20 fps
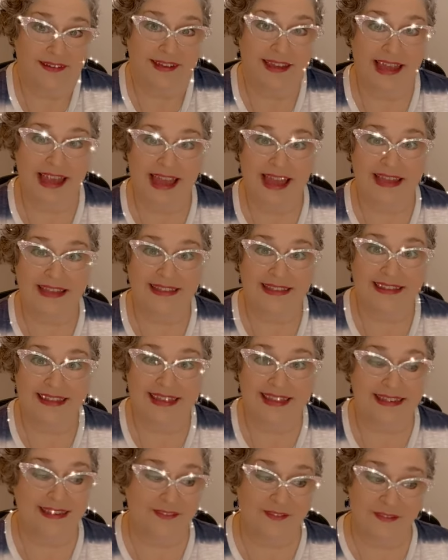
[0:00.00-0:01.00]
and
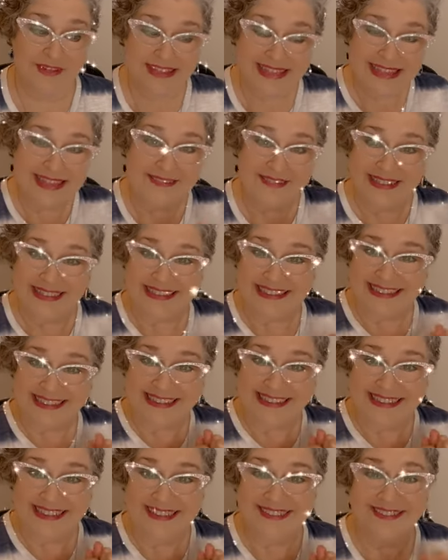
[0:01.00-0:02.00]
then receive it.
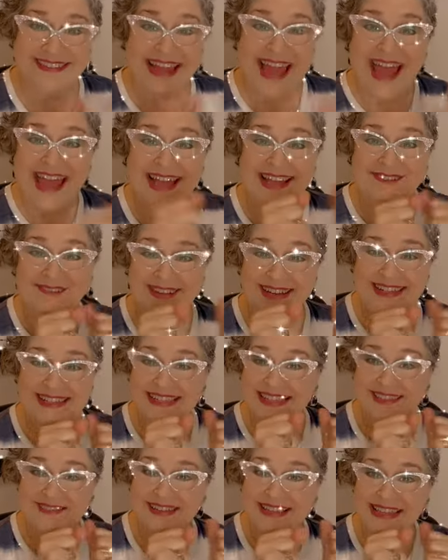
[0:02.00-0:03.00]
Yay, I'm
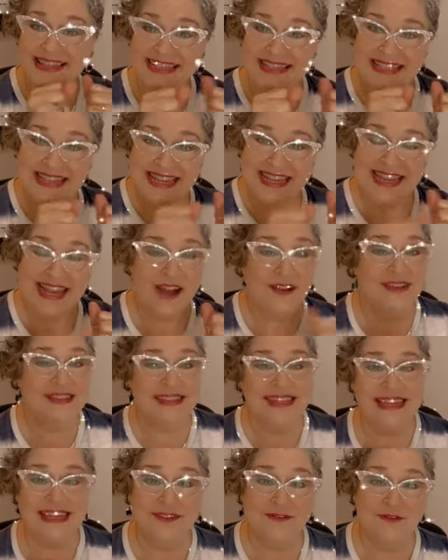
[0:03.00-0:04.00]
receiving this thing. Oh, it's a
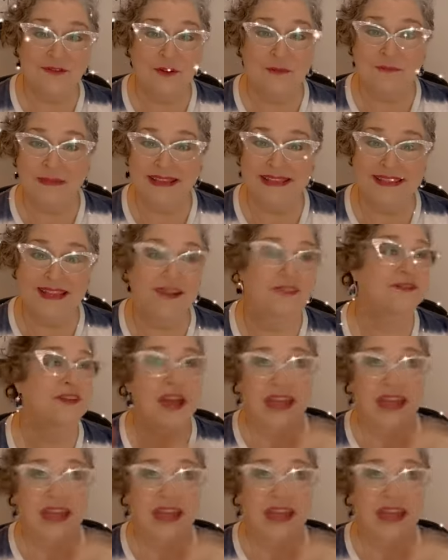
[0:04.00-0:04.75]
gift from myself.